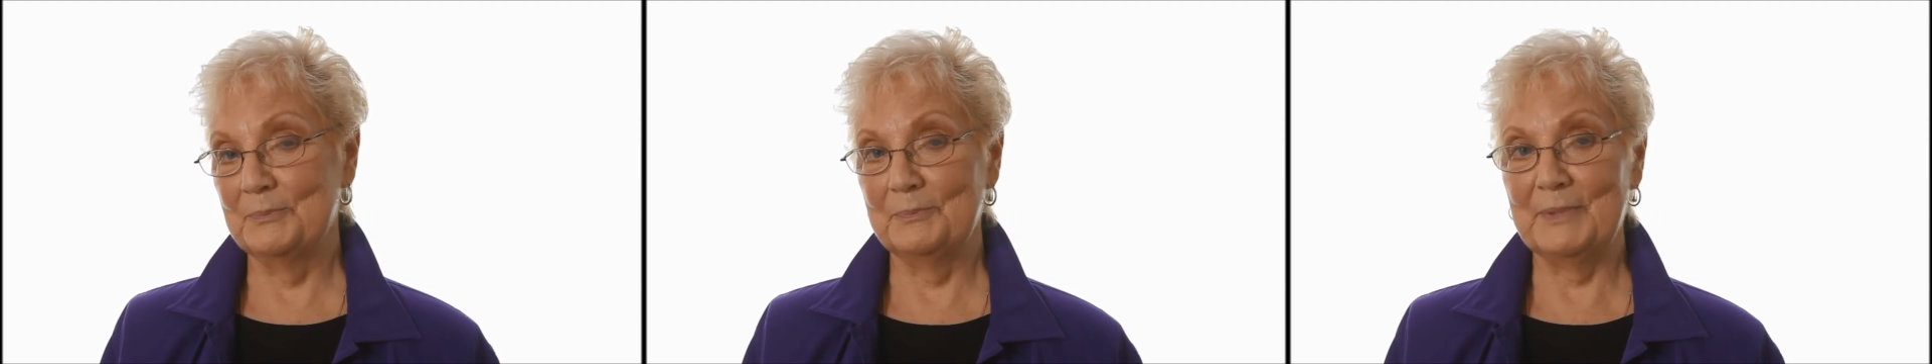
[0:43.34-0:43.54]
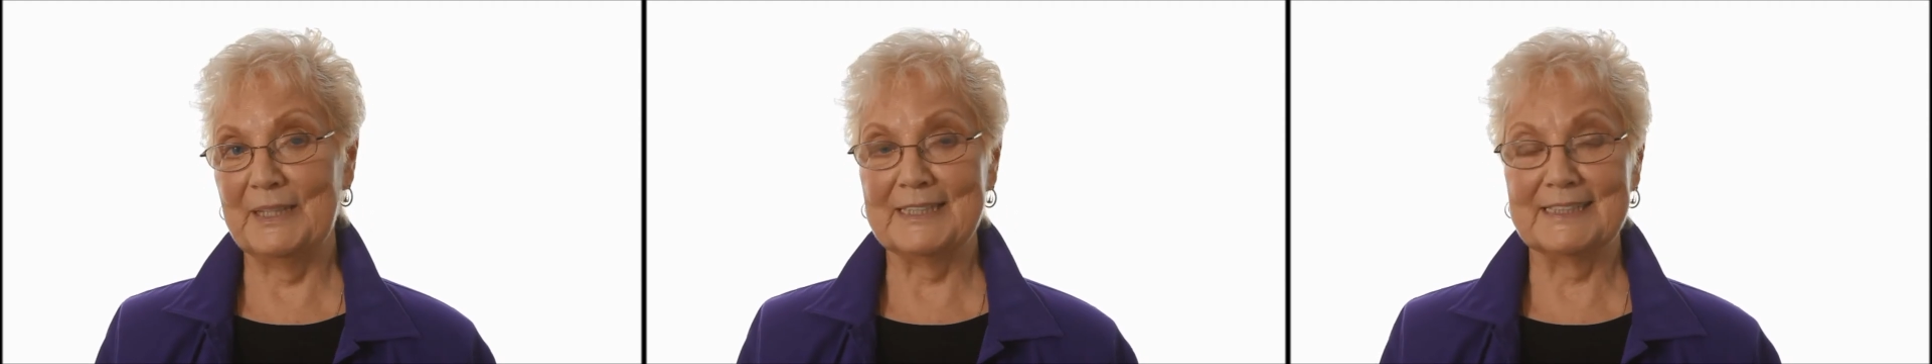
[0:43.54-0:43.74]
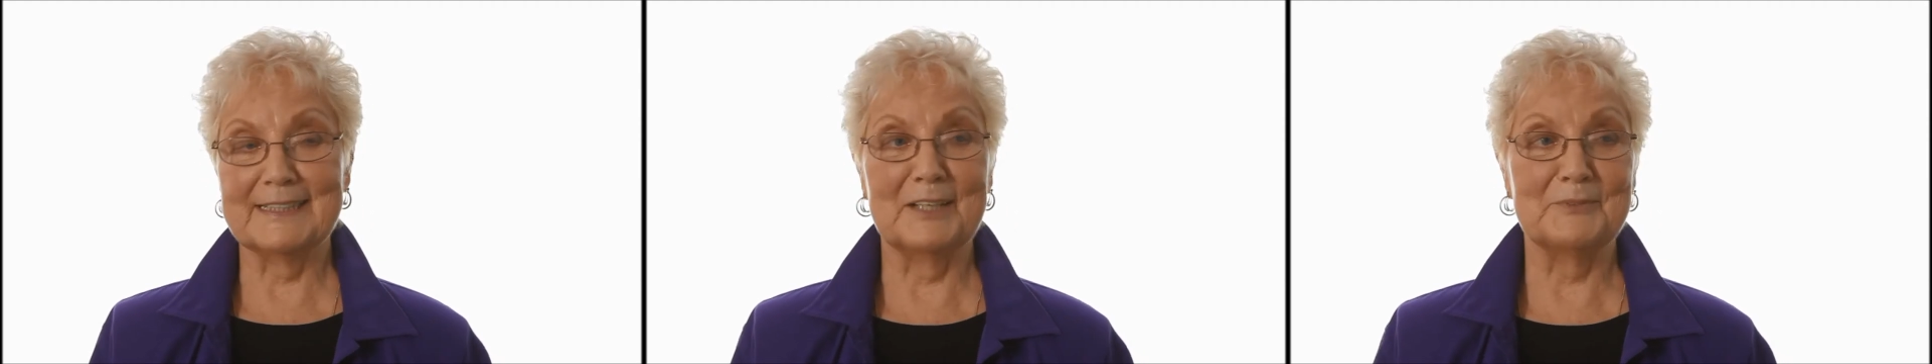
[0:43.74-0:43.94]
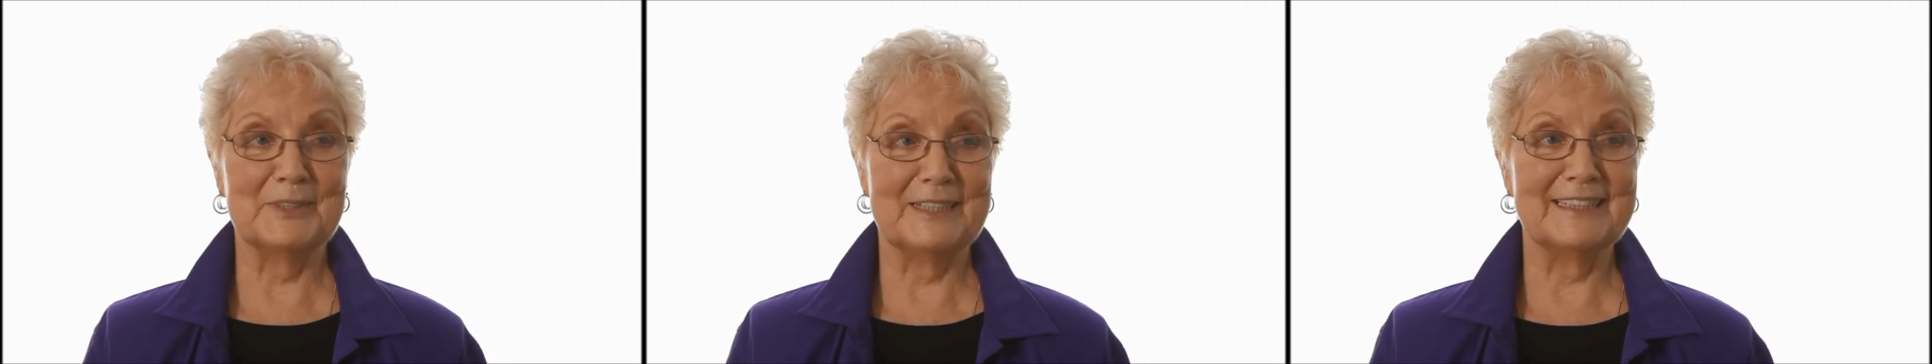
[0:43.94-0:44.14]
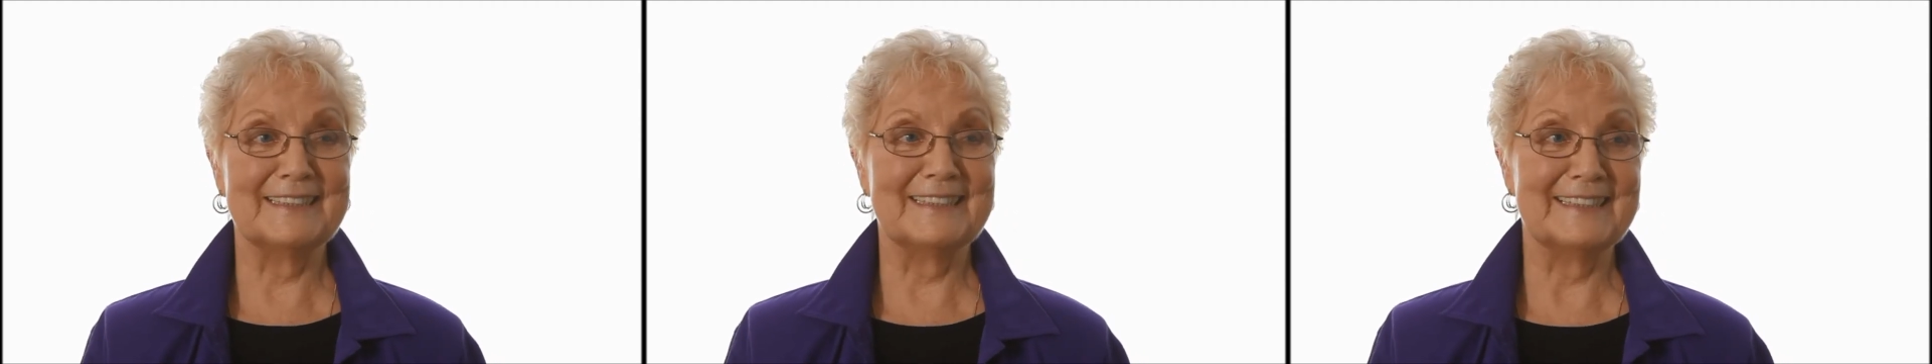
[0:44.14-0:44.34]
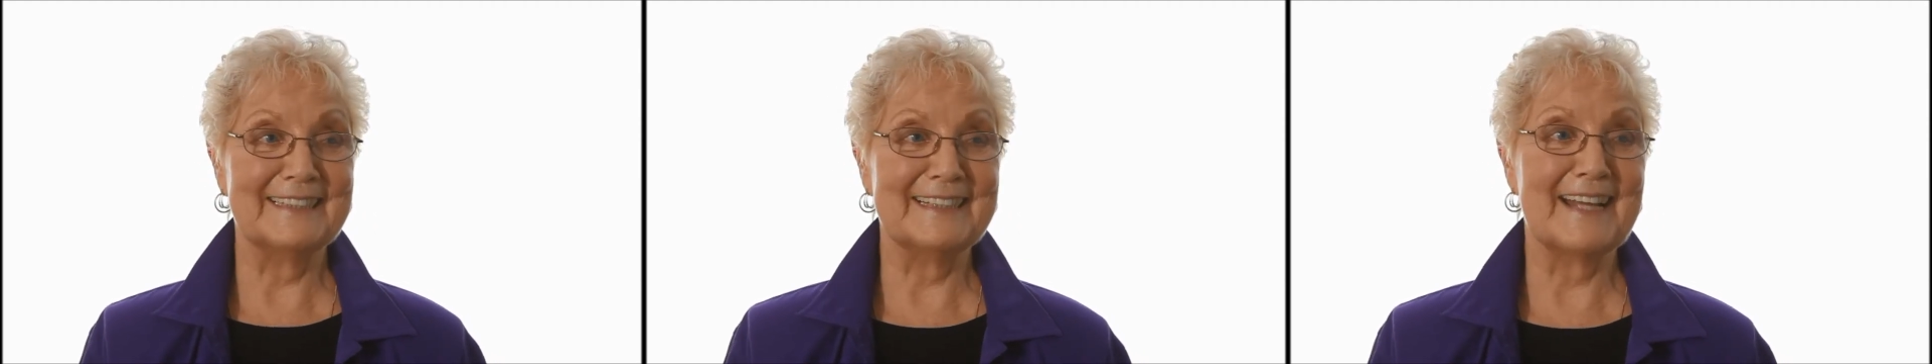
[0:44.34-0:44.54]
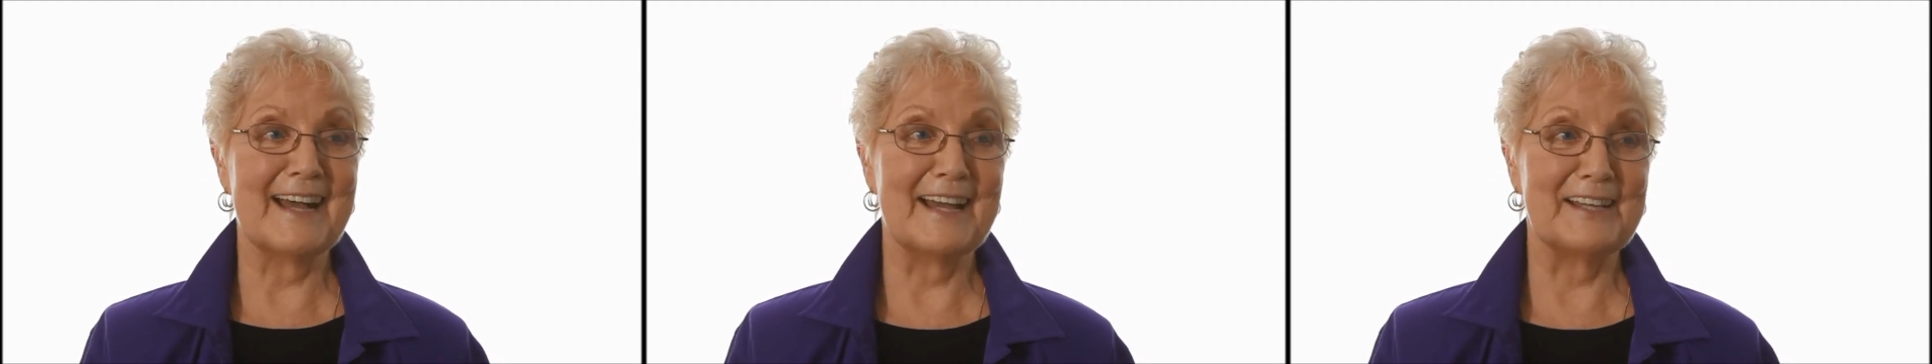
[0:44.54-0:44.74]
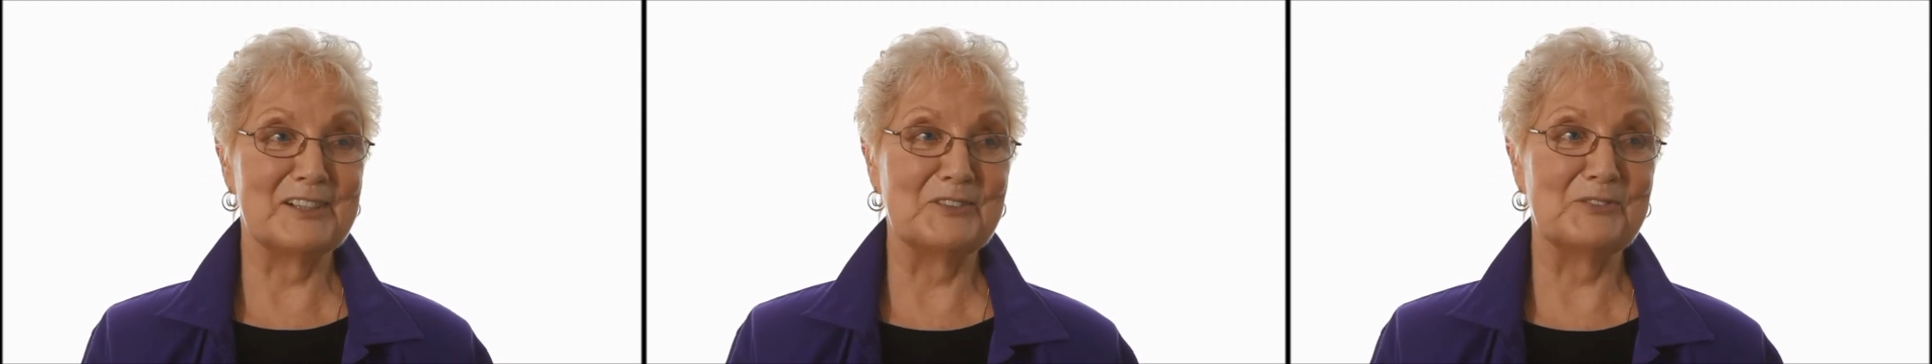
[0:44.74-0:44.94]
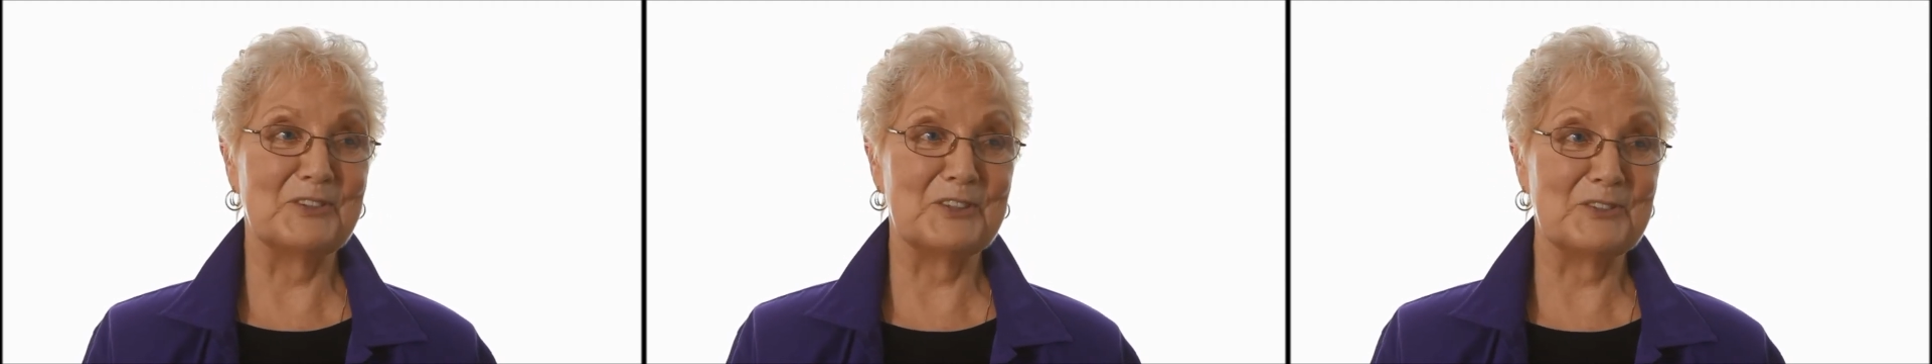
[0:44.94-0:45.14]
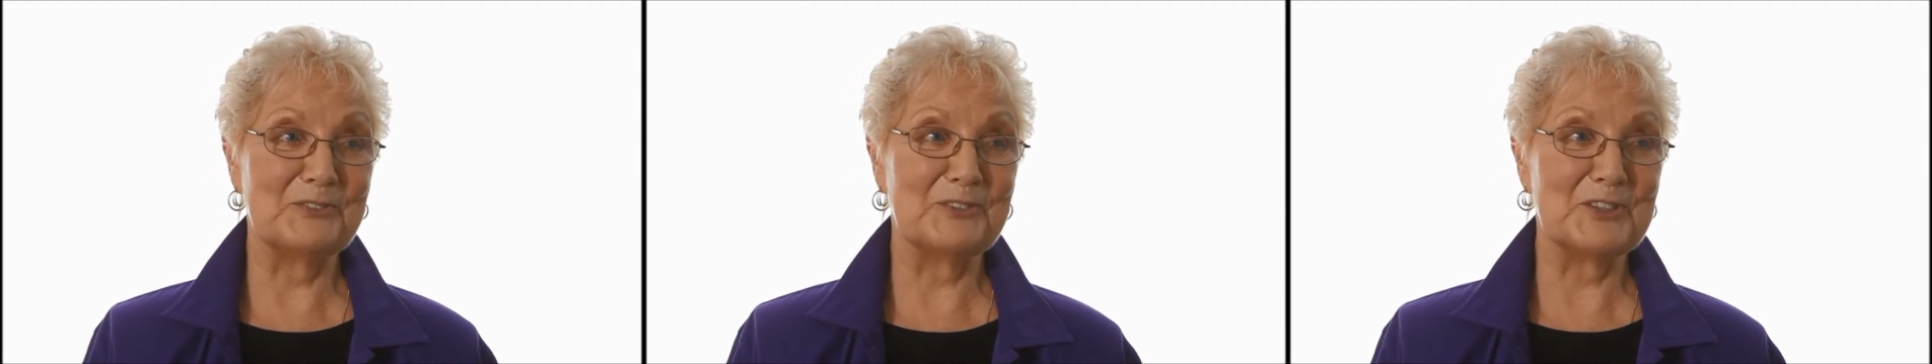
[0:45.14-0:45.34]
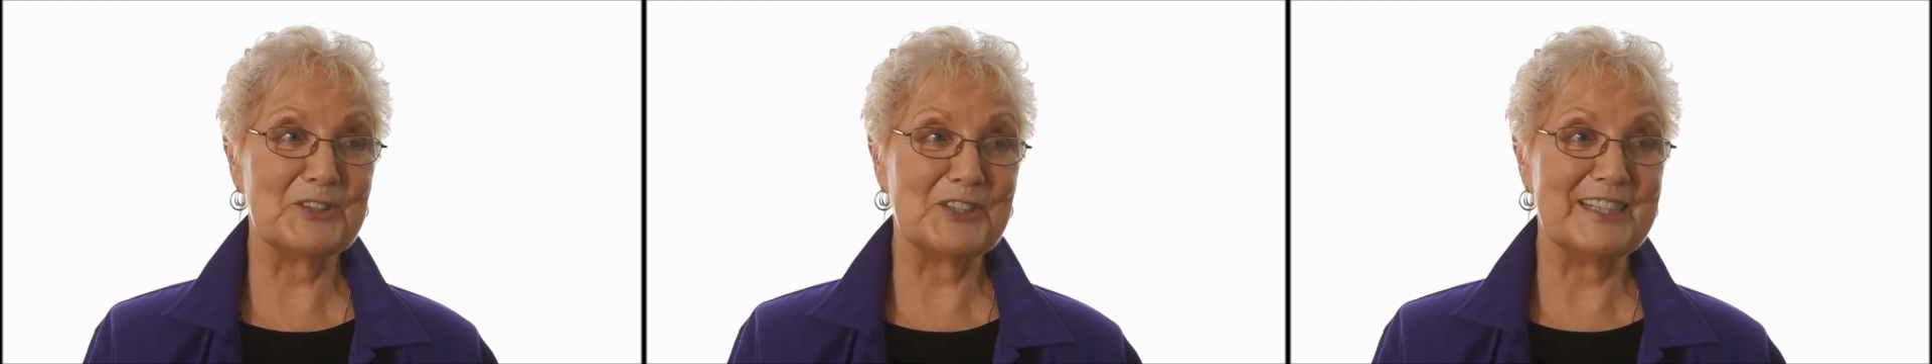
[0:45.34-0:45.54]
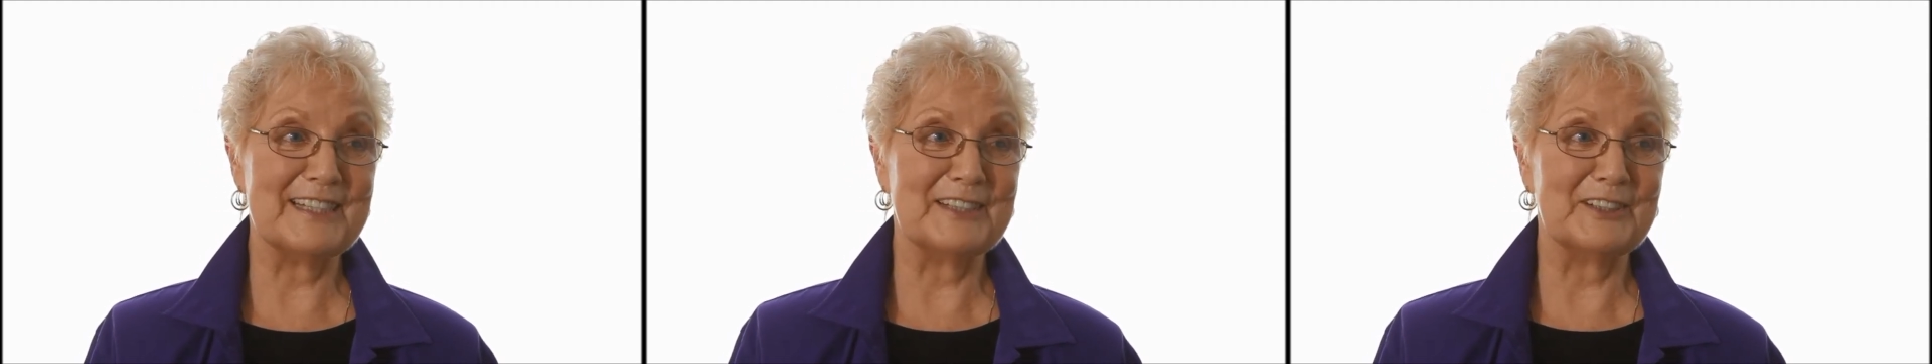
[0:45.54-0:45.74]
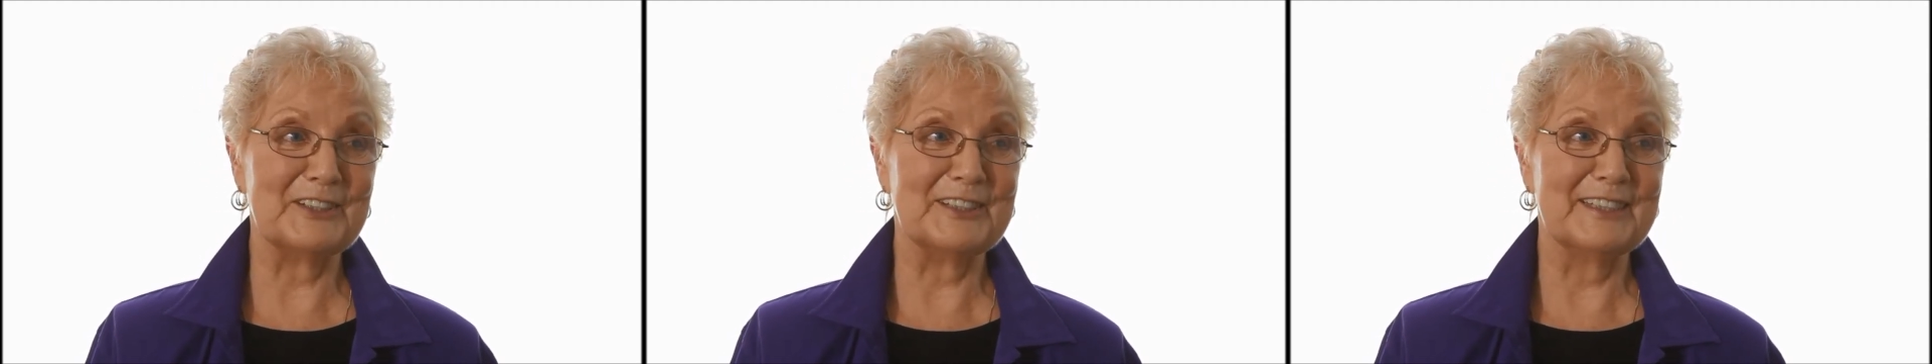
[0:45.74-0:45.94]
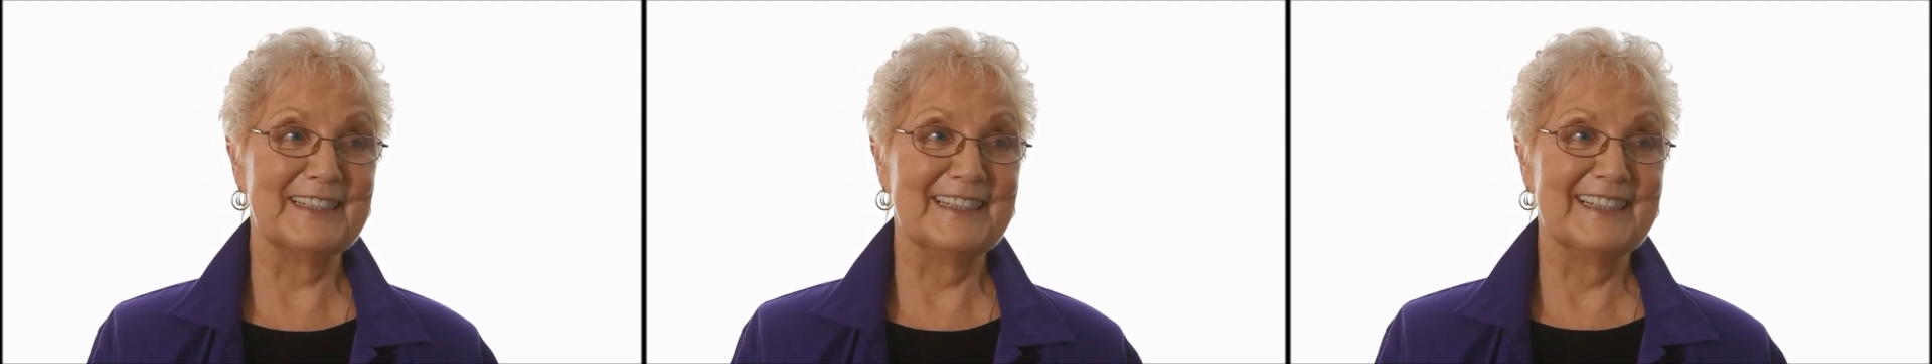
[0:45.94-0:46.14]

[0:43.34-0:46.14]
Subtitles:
Because I went into denial for the first year